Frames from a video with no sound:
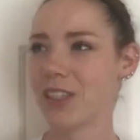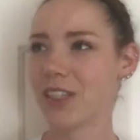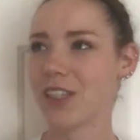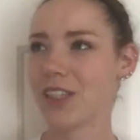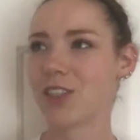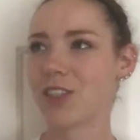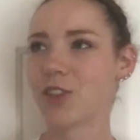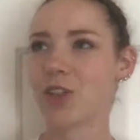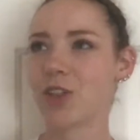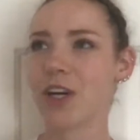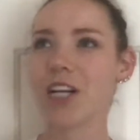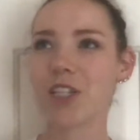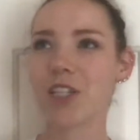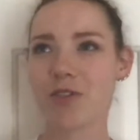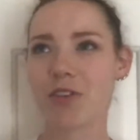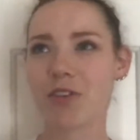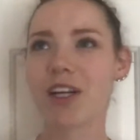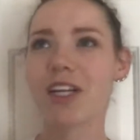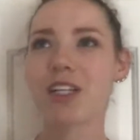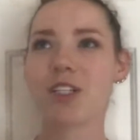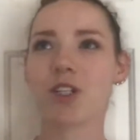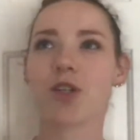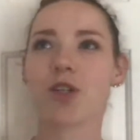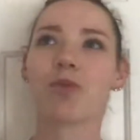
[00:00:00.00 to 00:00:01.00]

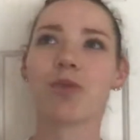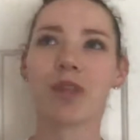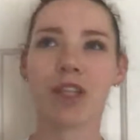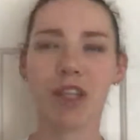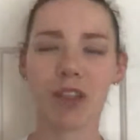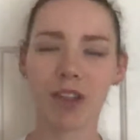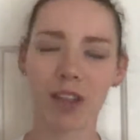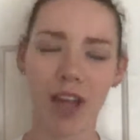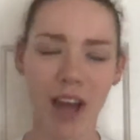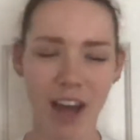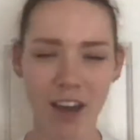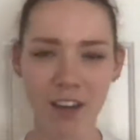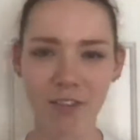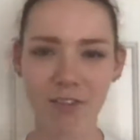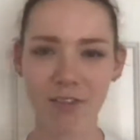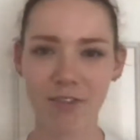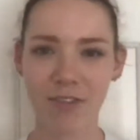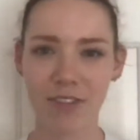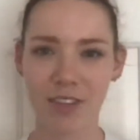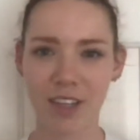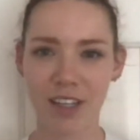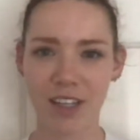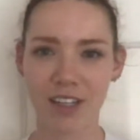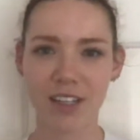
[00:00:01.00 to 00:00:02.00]
transferring to real
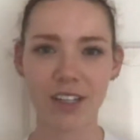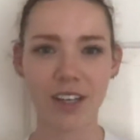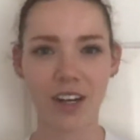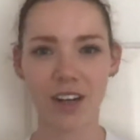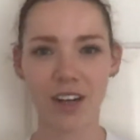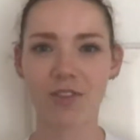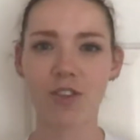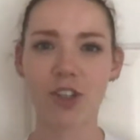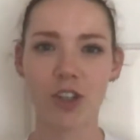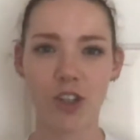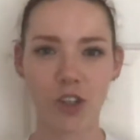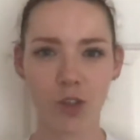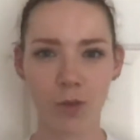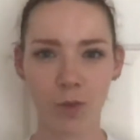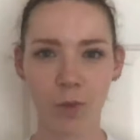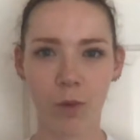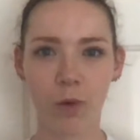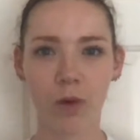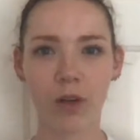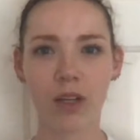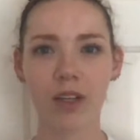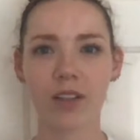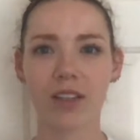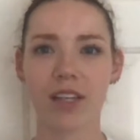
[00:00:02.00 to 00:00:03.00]
life instead of just
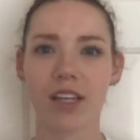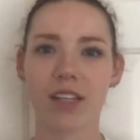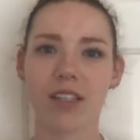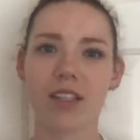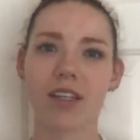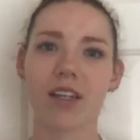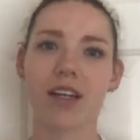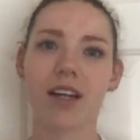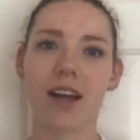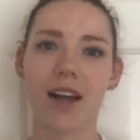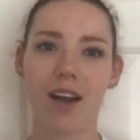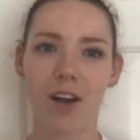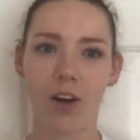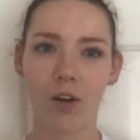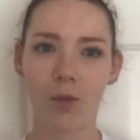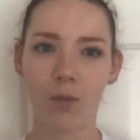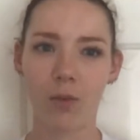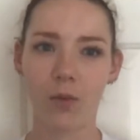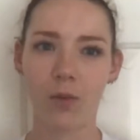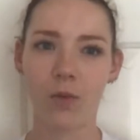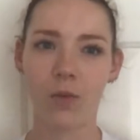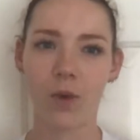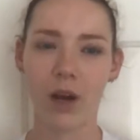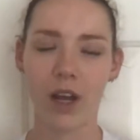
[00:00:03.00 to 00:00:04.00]
sport, that's going to
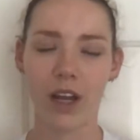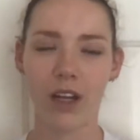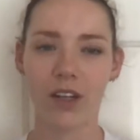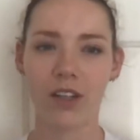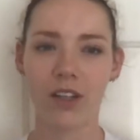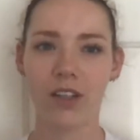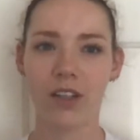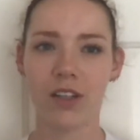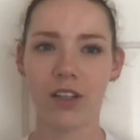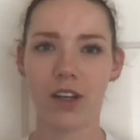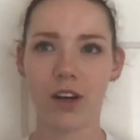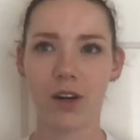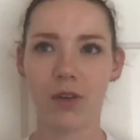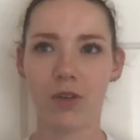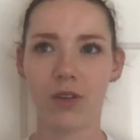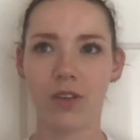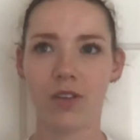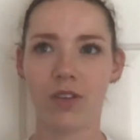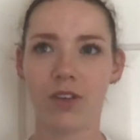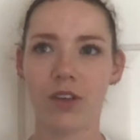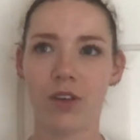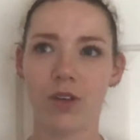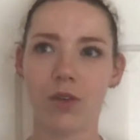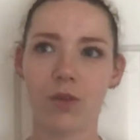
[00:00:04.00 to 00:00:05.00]
help when, you know,
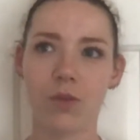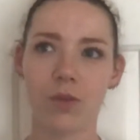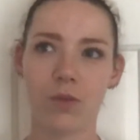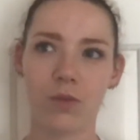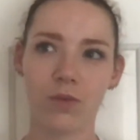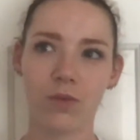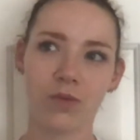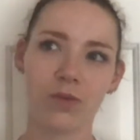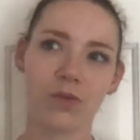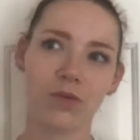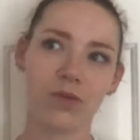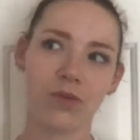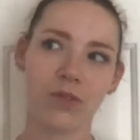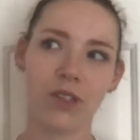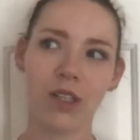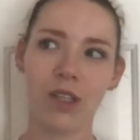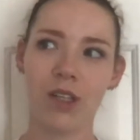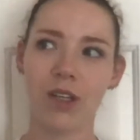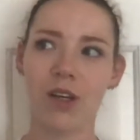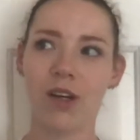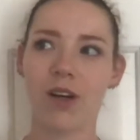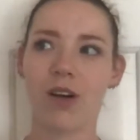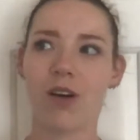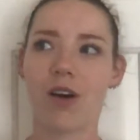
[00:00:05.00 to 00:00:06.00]
if you
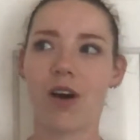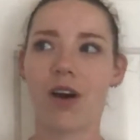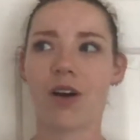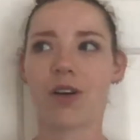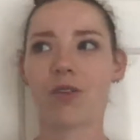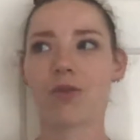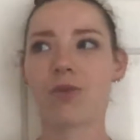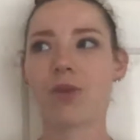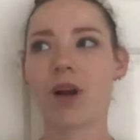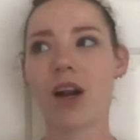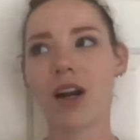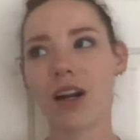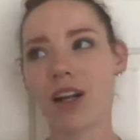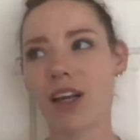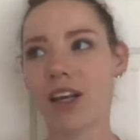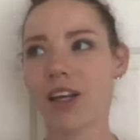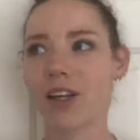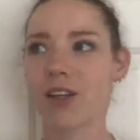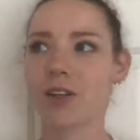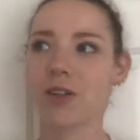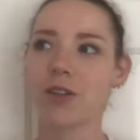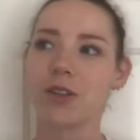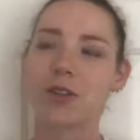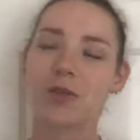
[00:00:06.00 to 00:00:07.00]
are
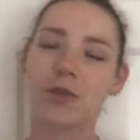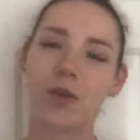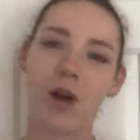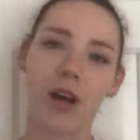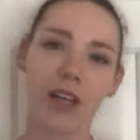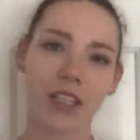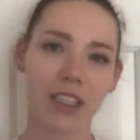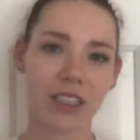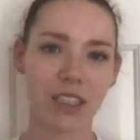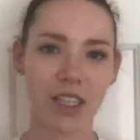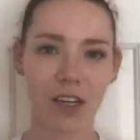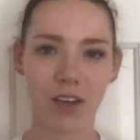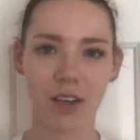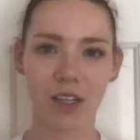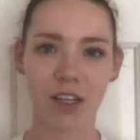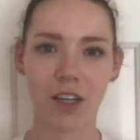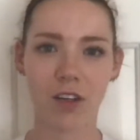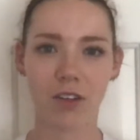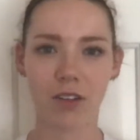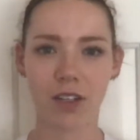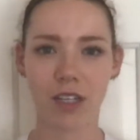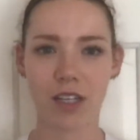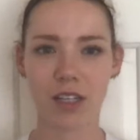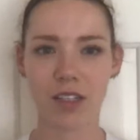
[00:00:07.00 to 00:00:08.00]
running or walking
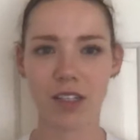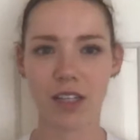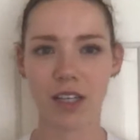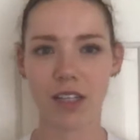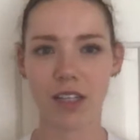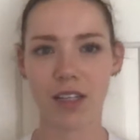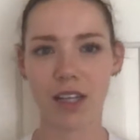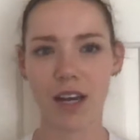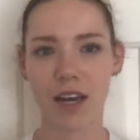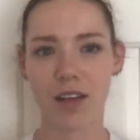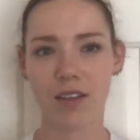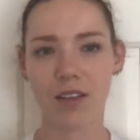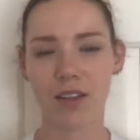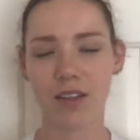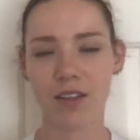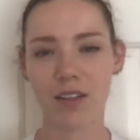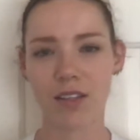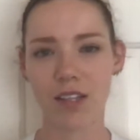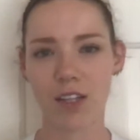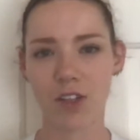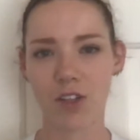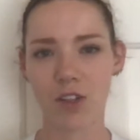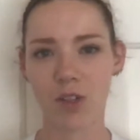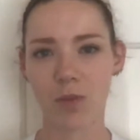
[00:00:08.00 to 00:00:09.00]
downhill, things like that, the
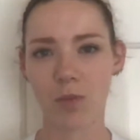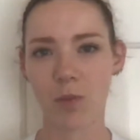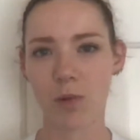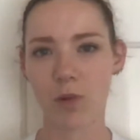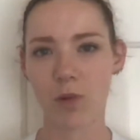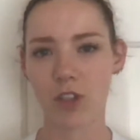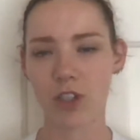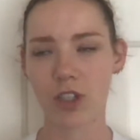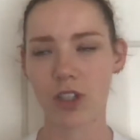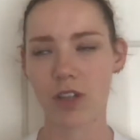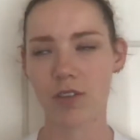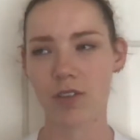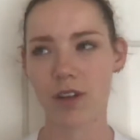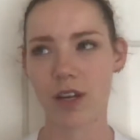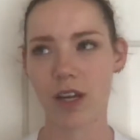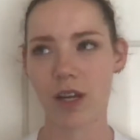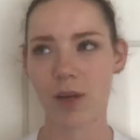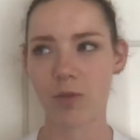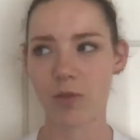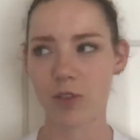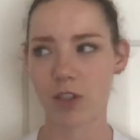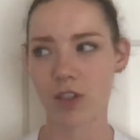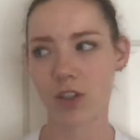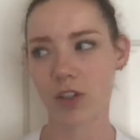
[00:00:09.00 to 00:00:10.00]
eccentric portion of a
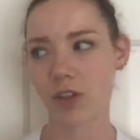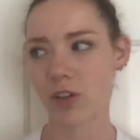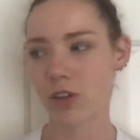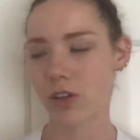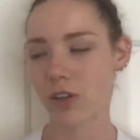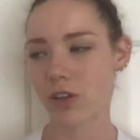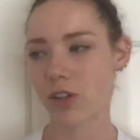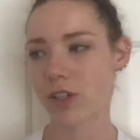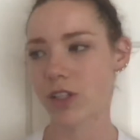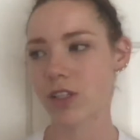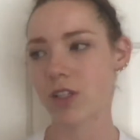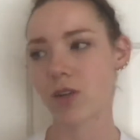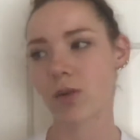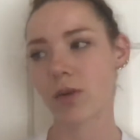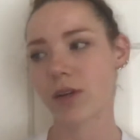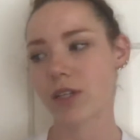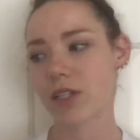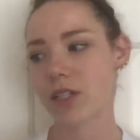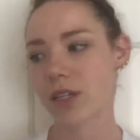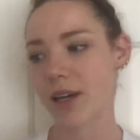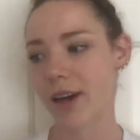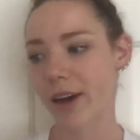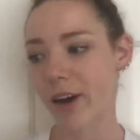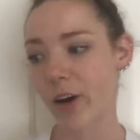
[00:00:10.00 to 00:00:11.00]
hamstring curl is going
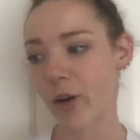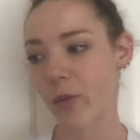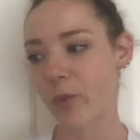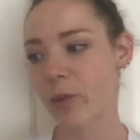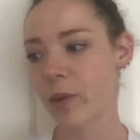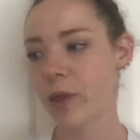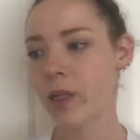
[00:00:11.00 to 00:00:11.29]
to help.